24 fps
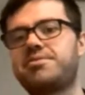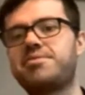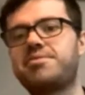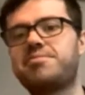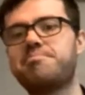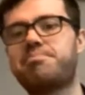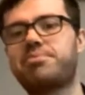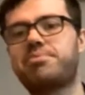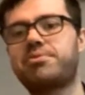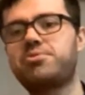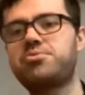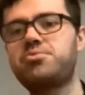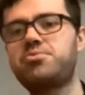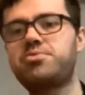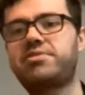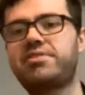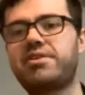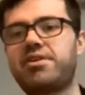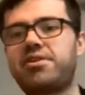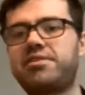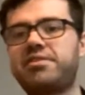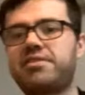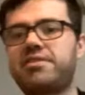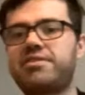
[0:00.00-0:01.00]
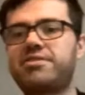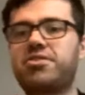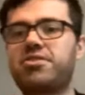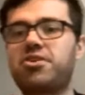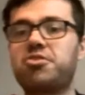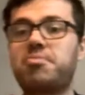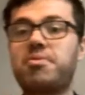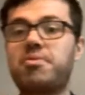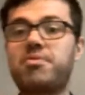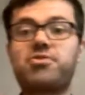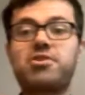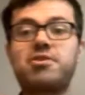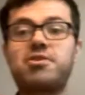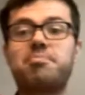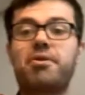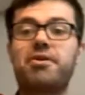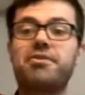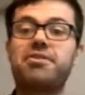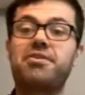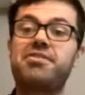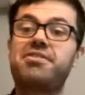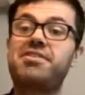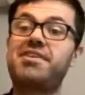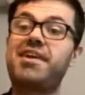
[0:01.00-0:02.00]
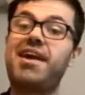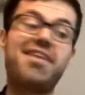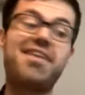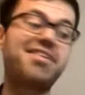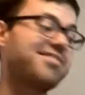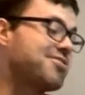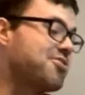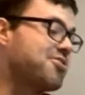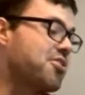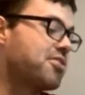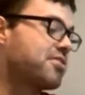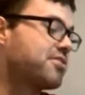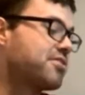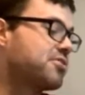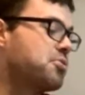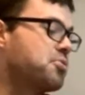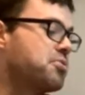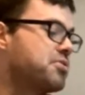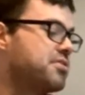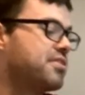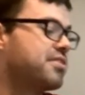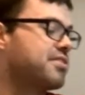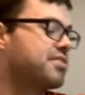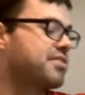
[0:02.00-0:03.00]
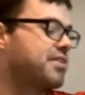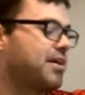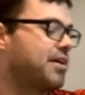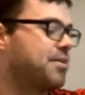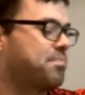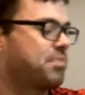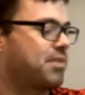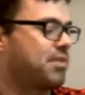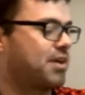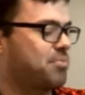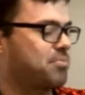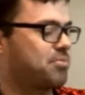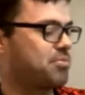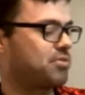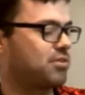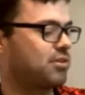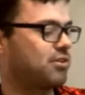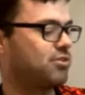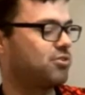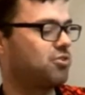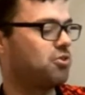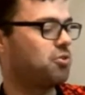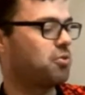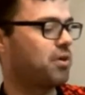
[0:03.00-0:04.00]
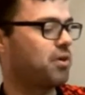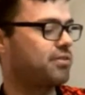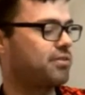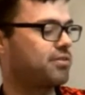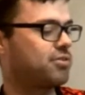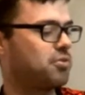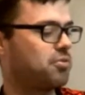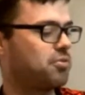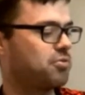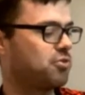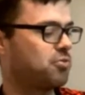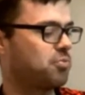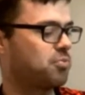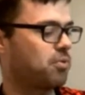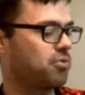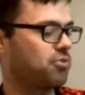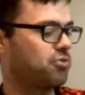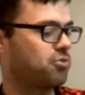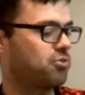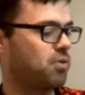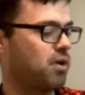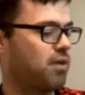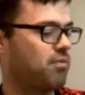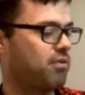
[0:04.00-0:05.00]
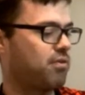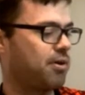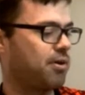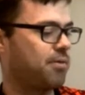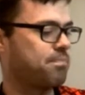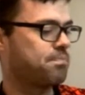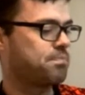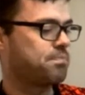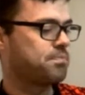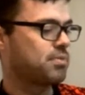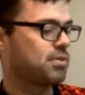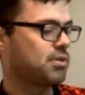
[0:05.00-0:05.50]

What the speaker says: Blue Terry says, got to be 3 points. Yeah, there's no excuses there. Absolutely no excuses whatsoever.